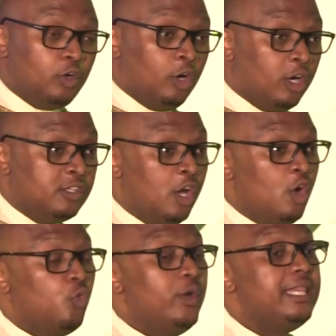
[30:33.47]
God
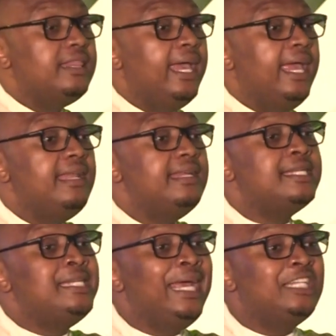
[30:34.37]
with an
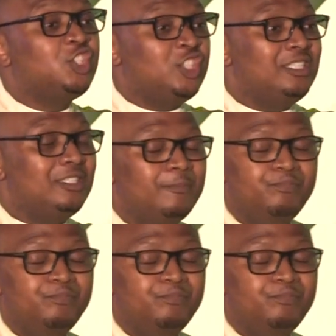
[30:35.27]
intention